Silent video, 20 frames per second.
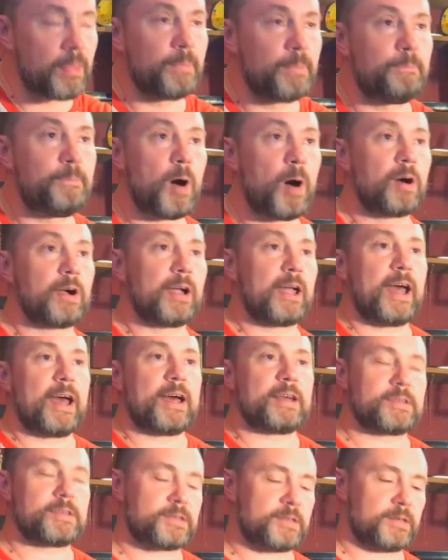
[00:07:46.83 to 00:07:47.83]

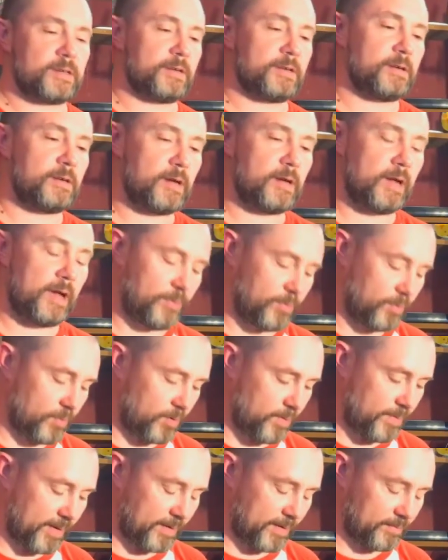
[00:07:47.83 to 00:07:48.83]
podcast, I thought
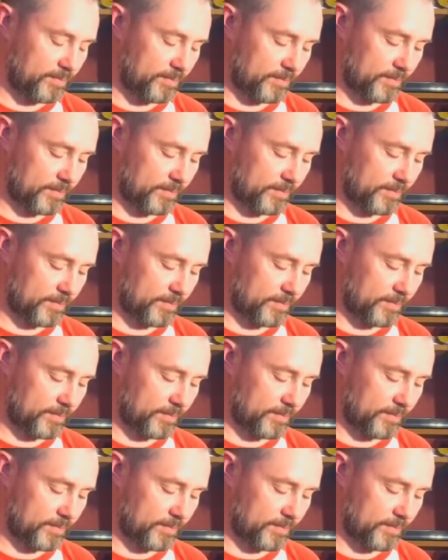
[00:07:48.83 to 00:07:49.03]
about,